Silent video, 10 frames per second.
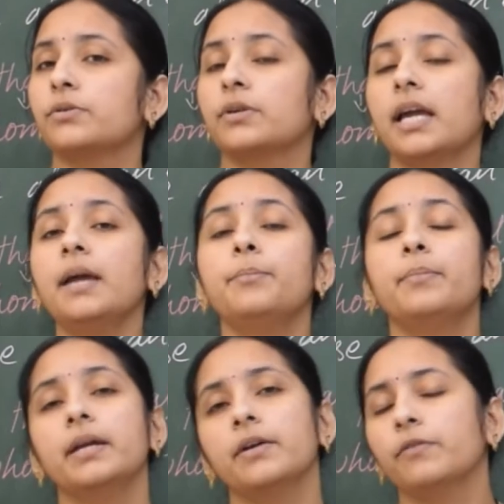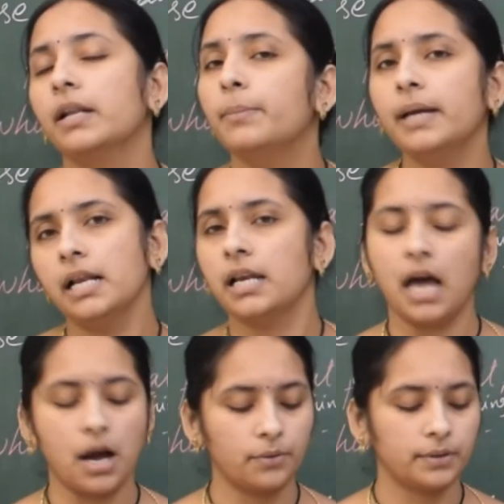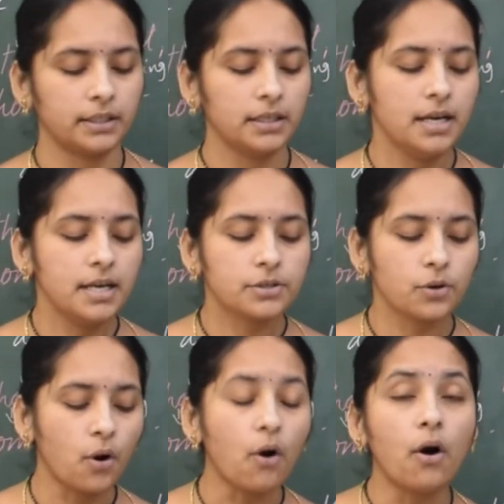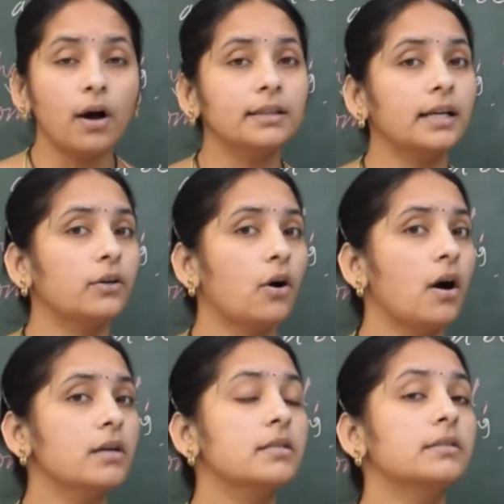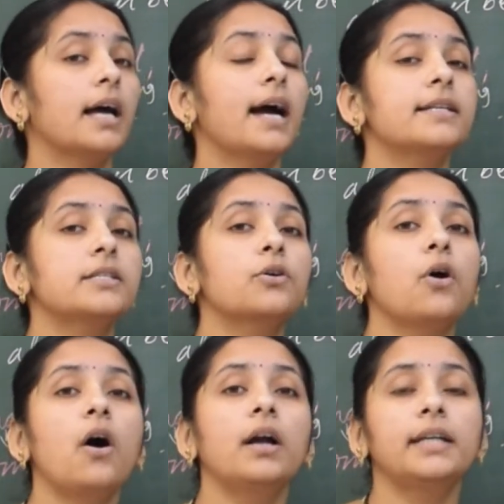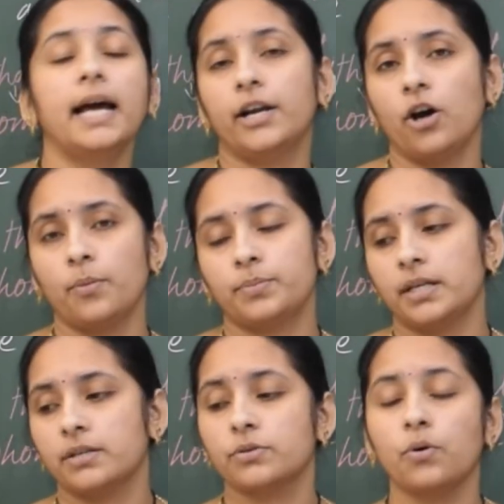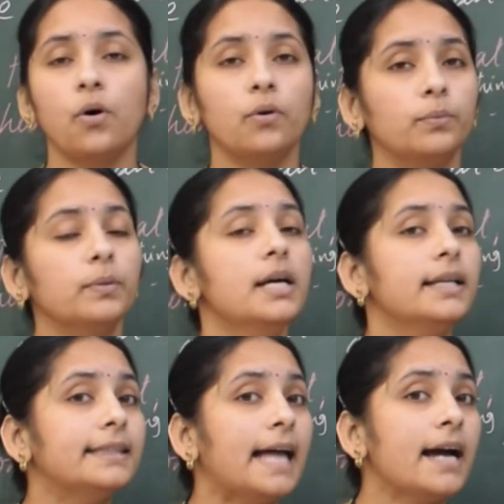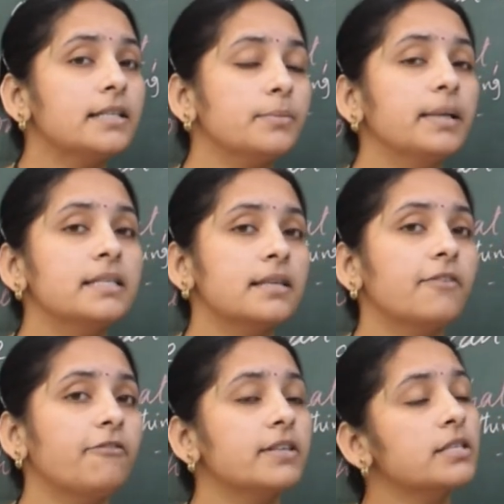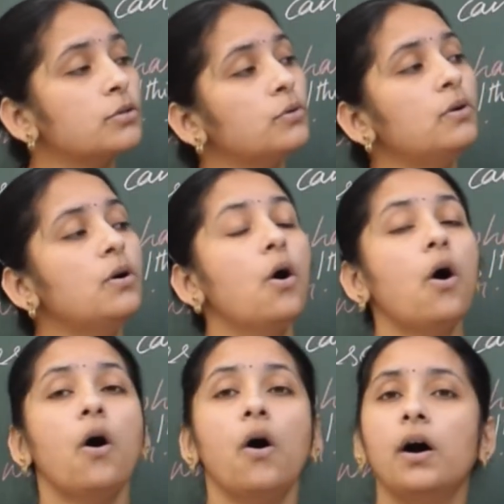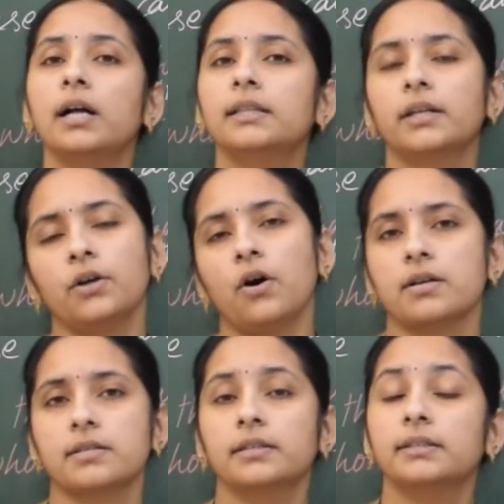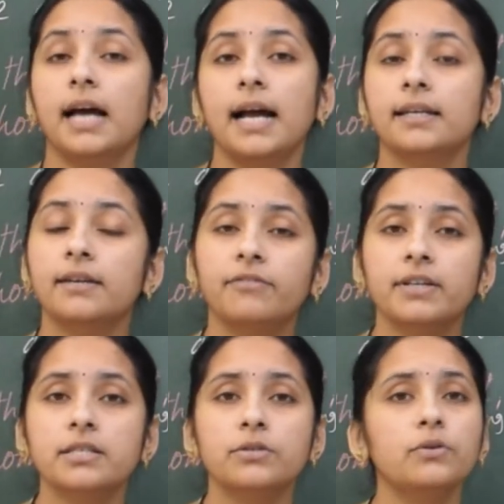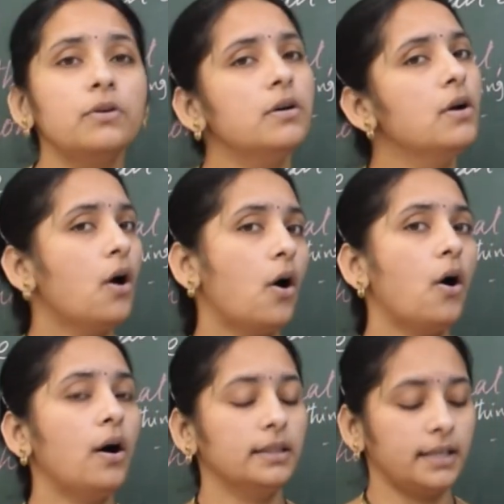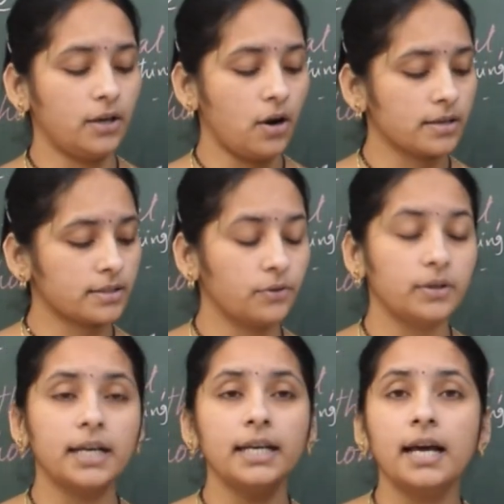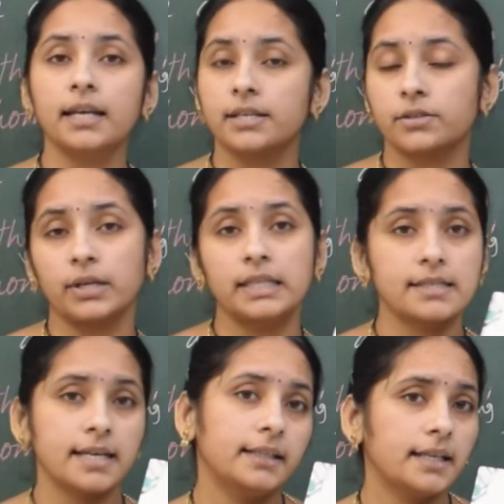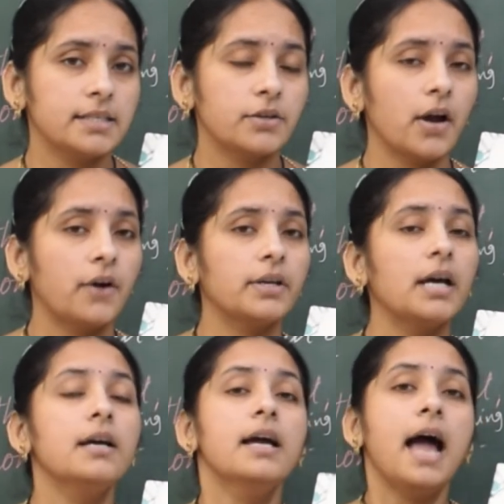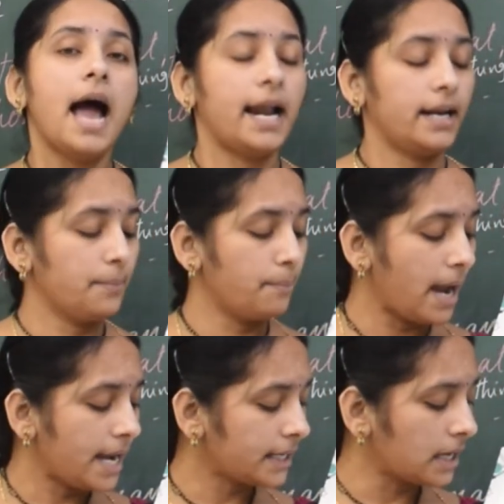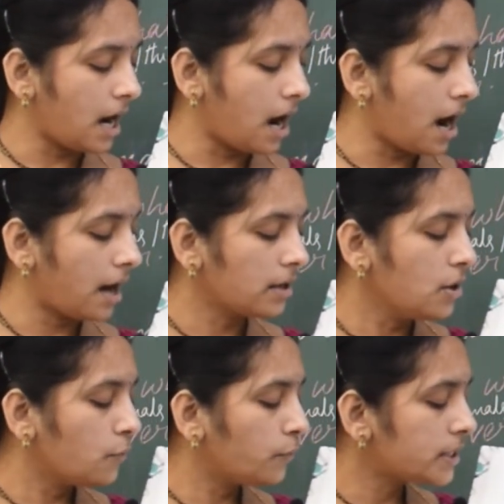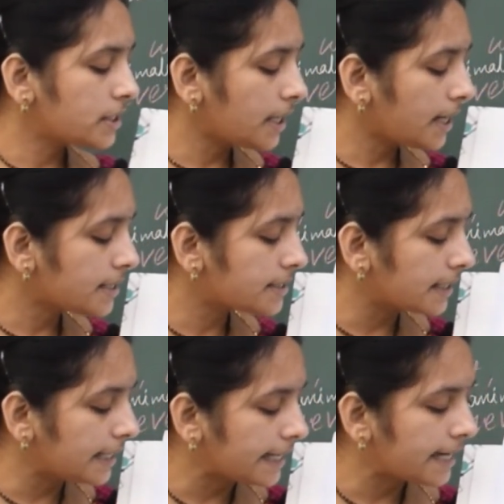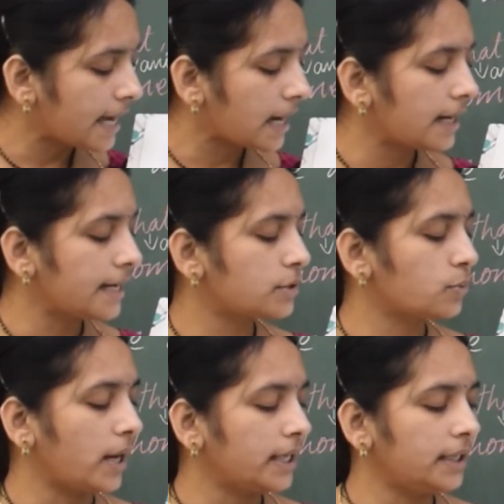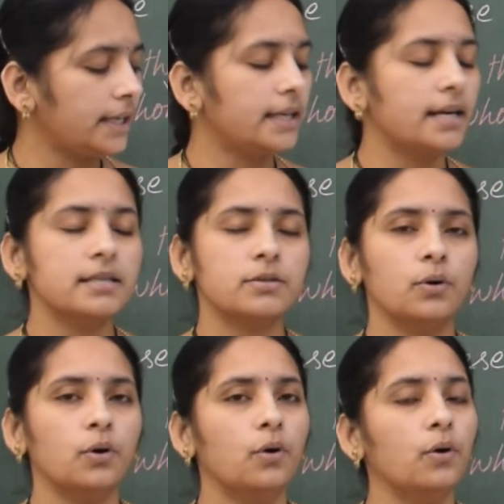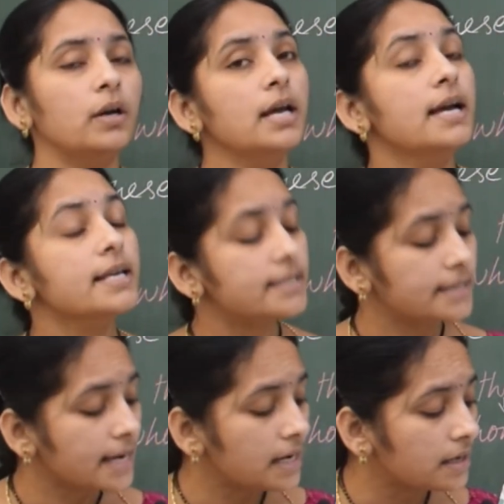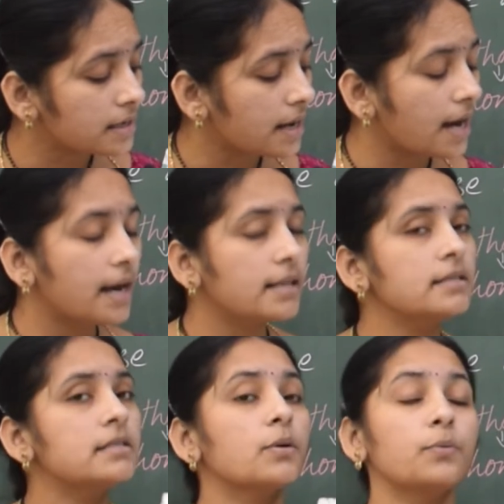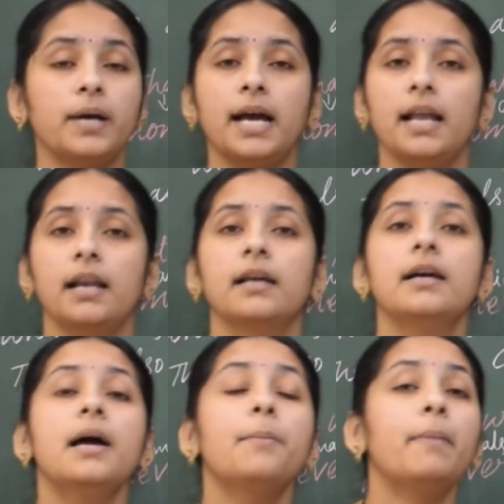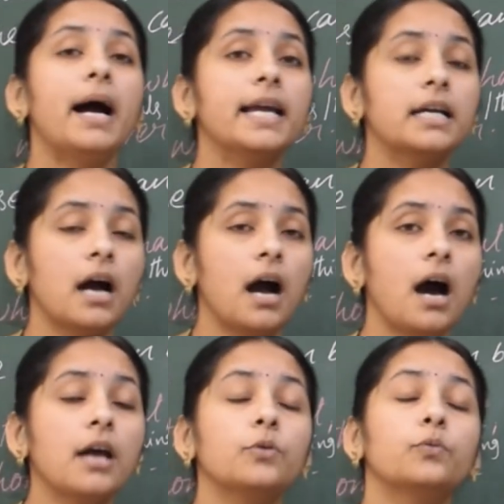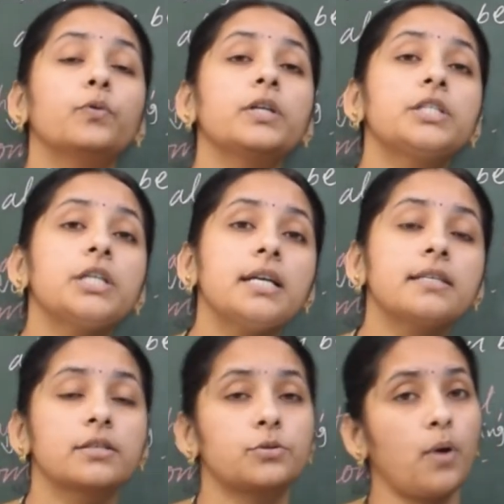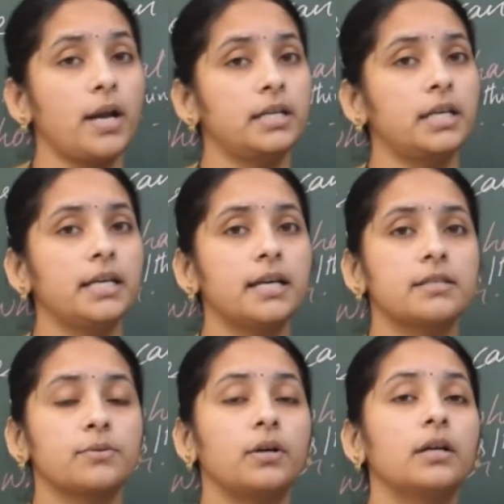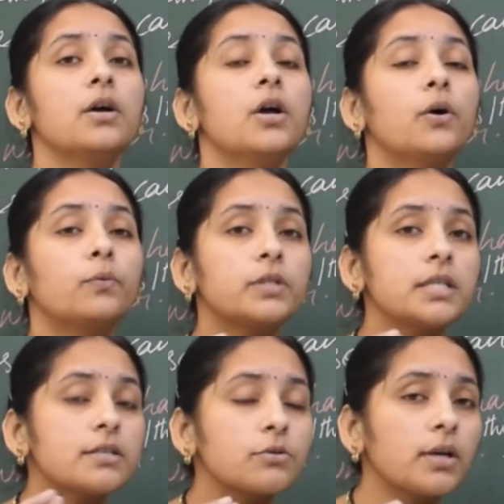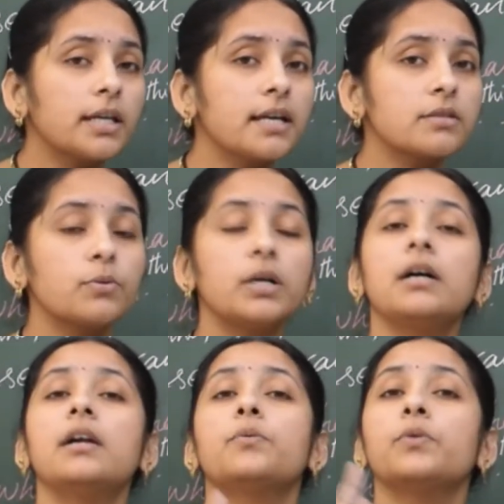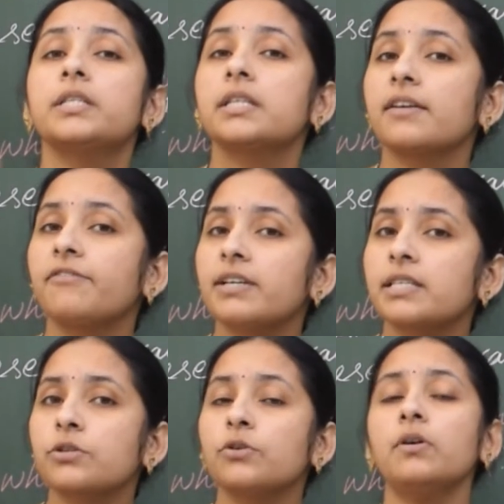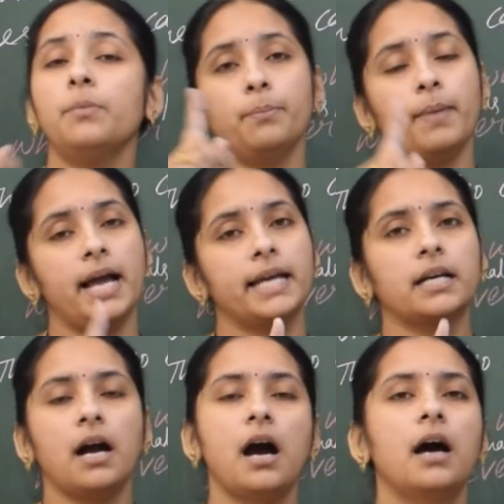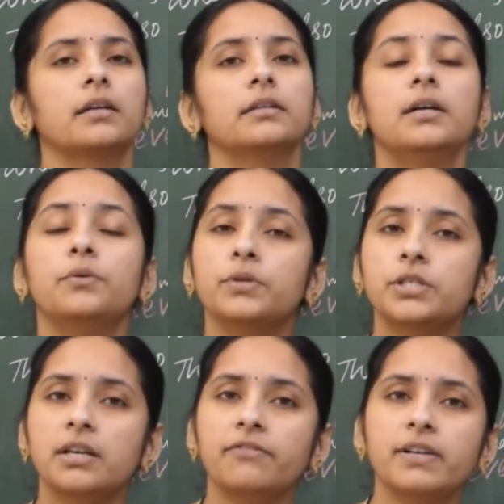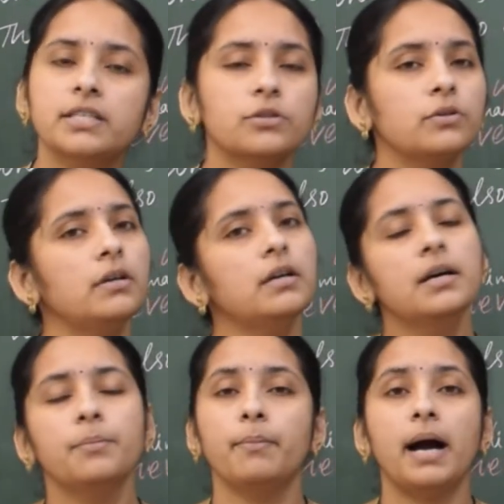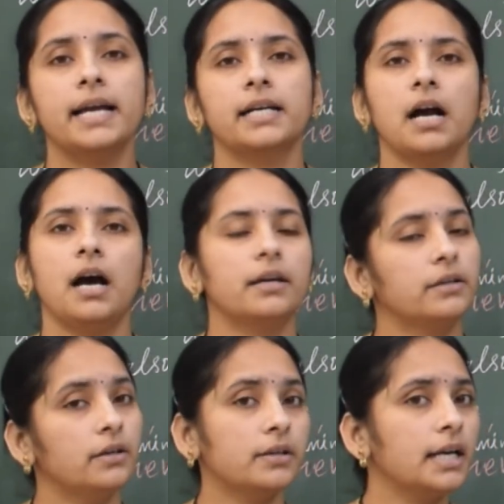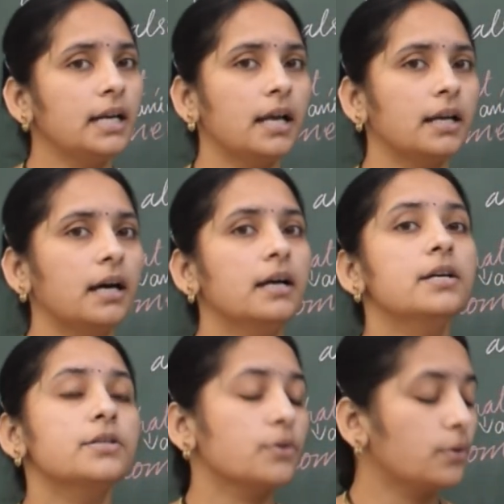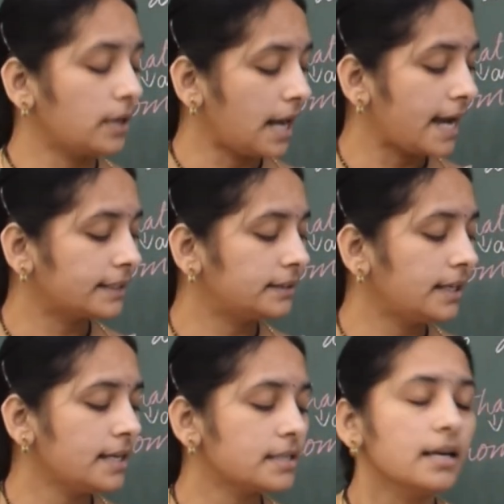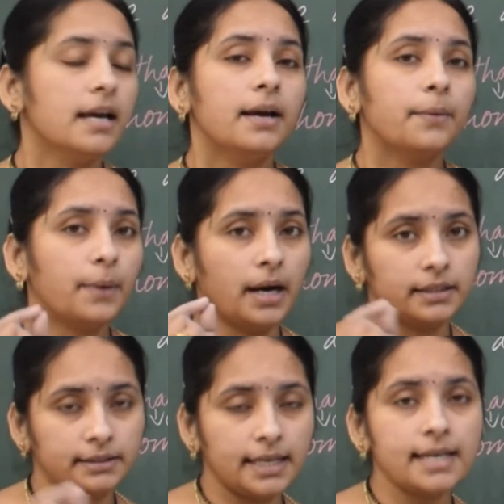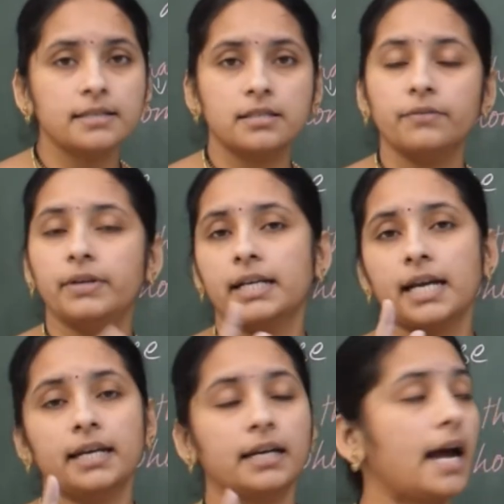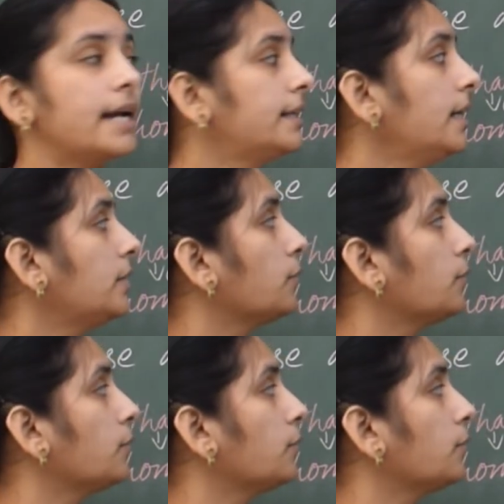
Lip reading: today will be loud. So, all the dogs that got adopted. So, oh, that means refers to all the dogs. That refers to all the dogs. Okay, Nana? So, in the sentence you have, na? And my car, which is nearly 20 years old, still runs well. My car, which is 20 years old. Which is 20 years old? Which refers to my car. Which refers to my car. Okay, Nana? So, like this. Things we can write it,